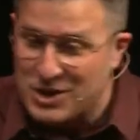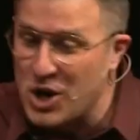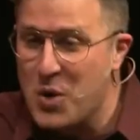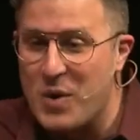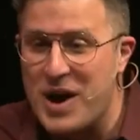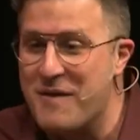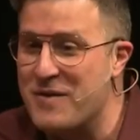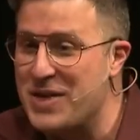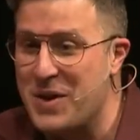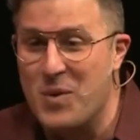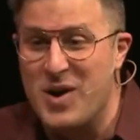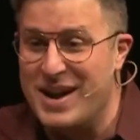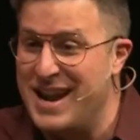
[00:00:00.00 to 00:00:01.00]
go wherever they
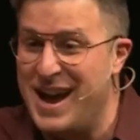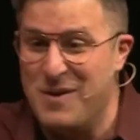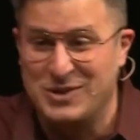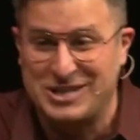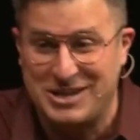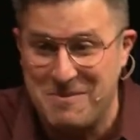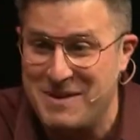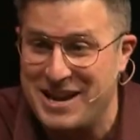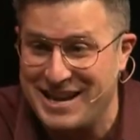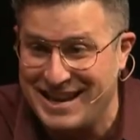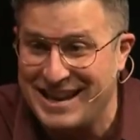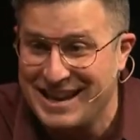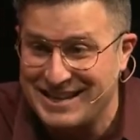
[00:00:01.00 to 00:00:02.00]
want. And I was
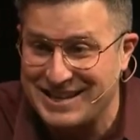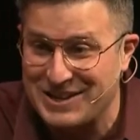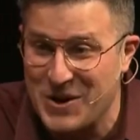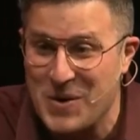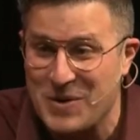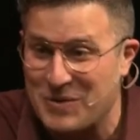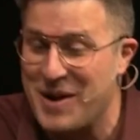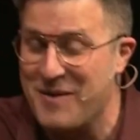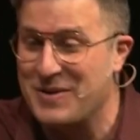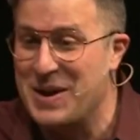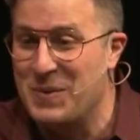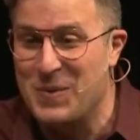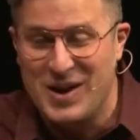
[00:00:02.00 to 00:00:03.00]
committed to going wherever
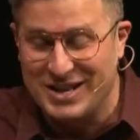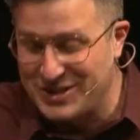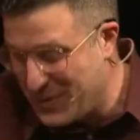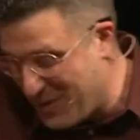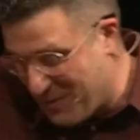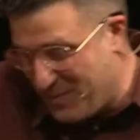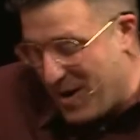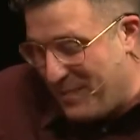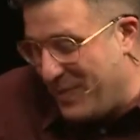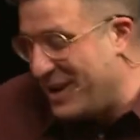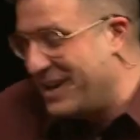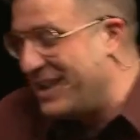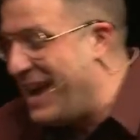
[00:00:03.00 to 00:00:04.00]
they want. so we were
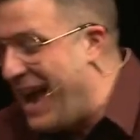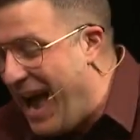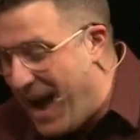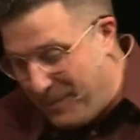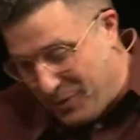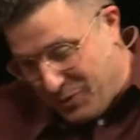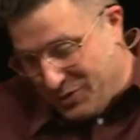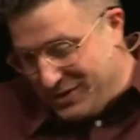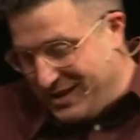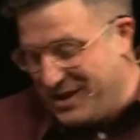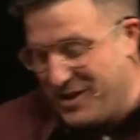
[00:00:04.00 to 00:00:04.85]
bumping into the apples and